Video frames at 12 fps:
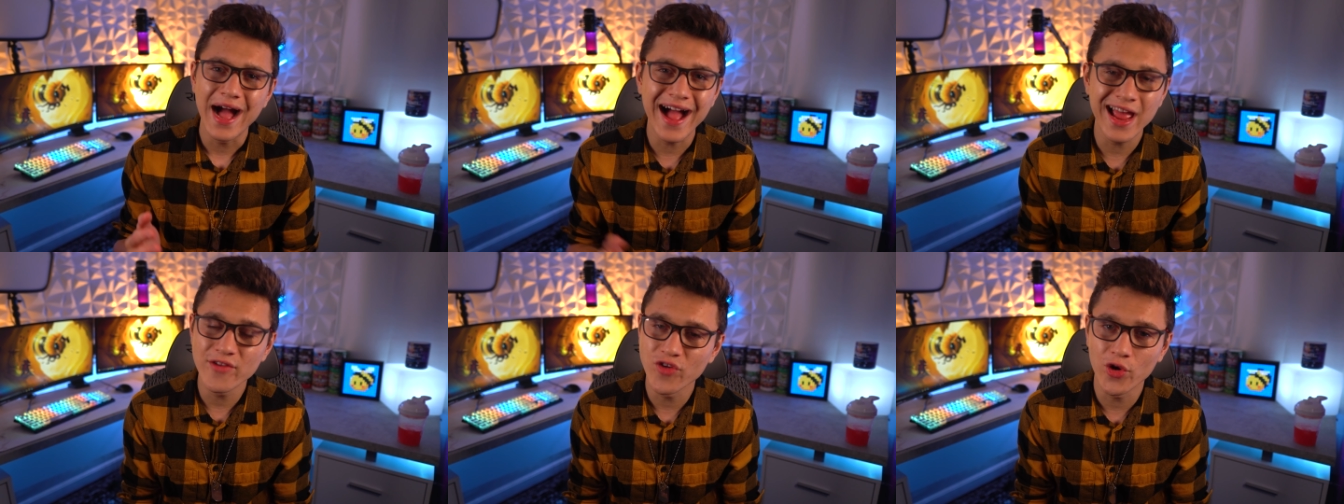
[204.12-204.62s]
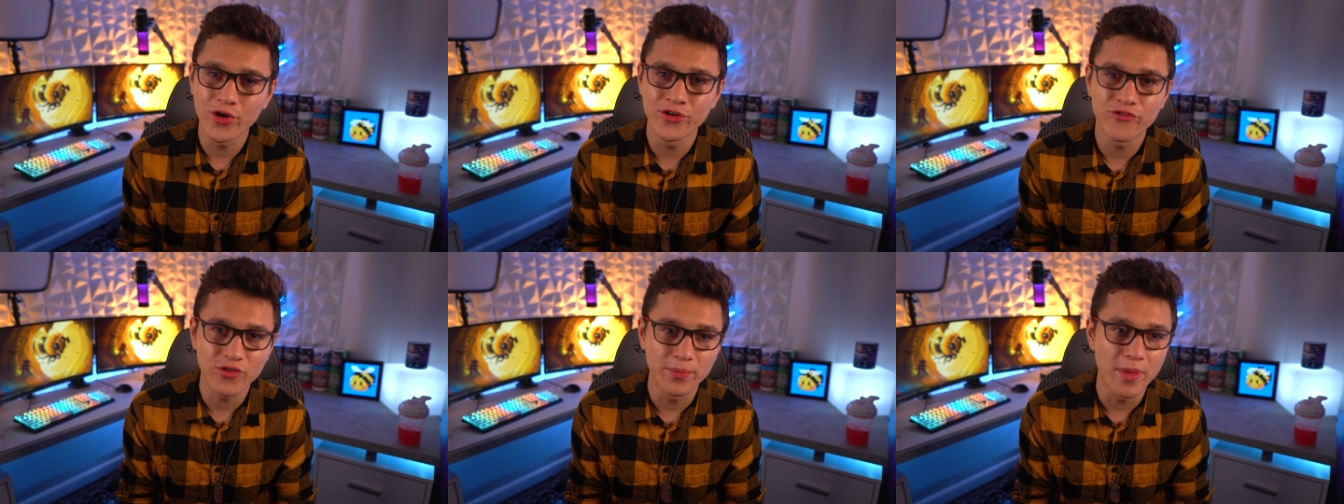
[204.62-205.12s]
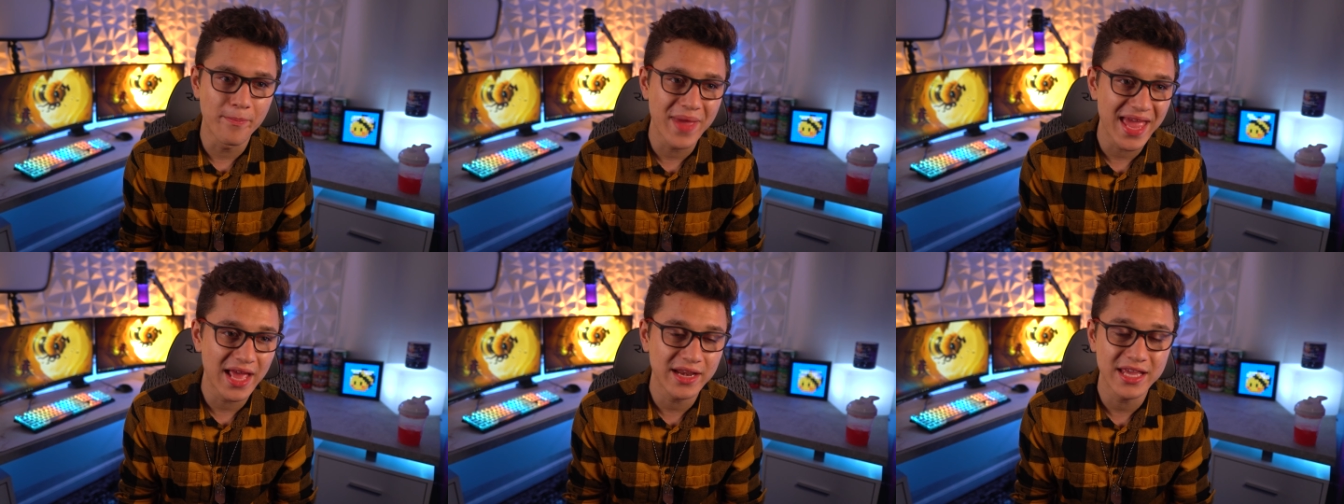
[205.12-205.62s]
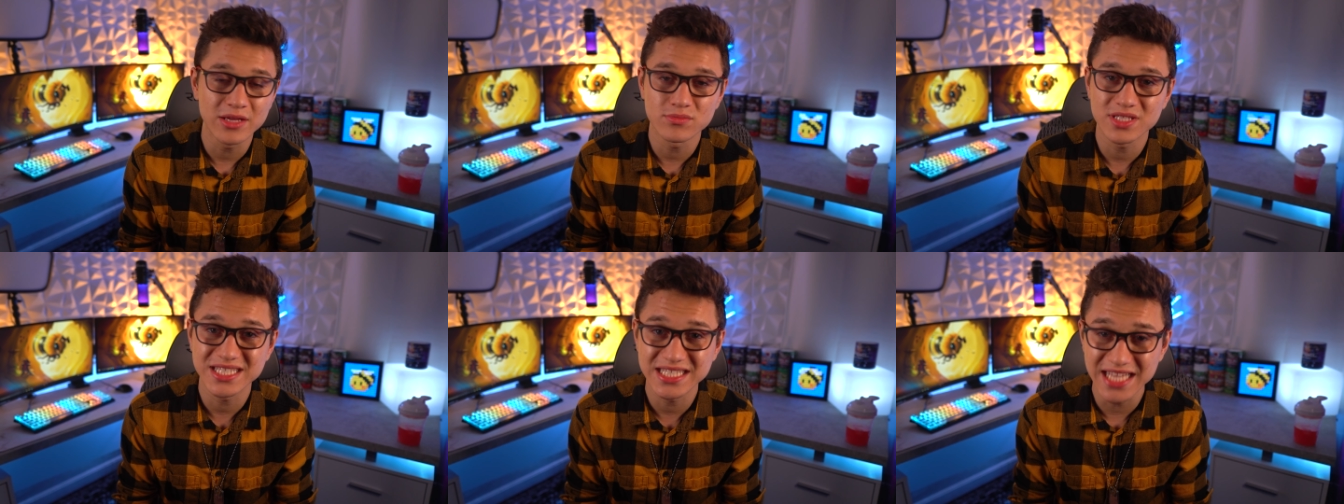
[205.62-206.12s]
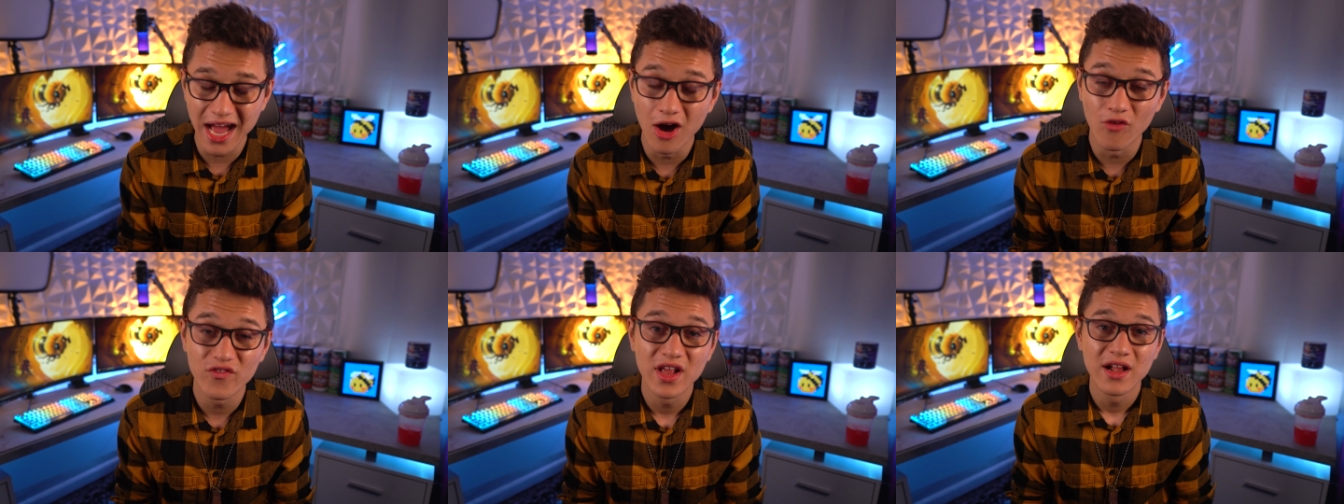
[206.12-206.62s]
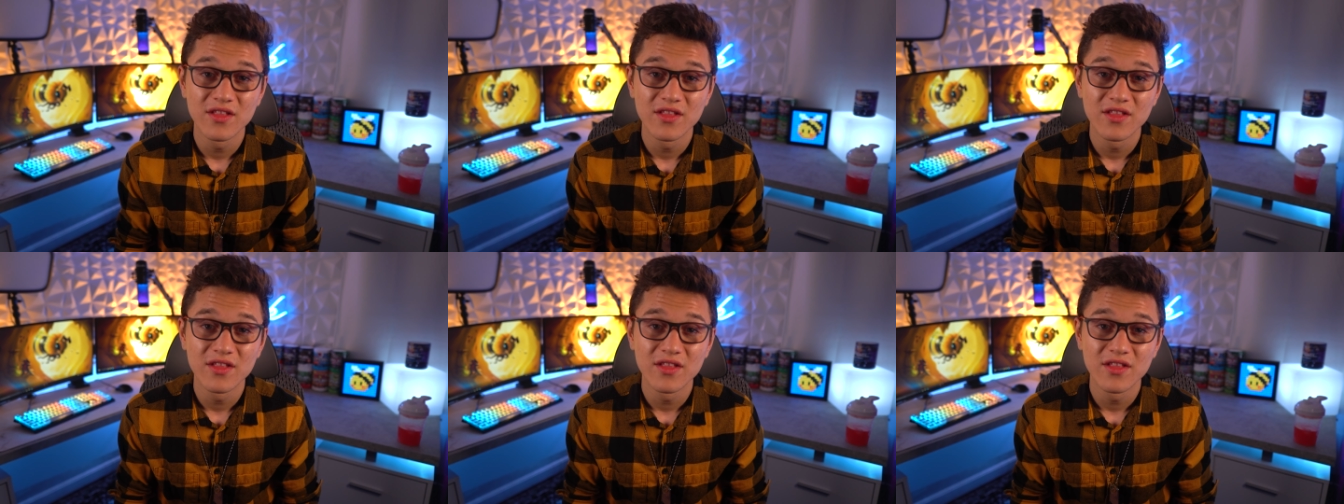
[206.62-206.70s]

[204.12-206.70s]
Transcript: I've heard from the man himself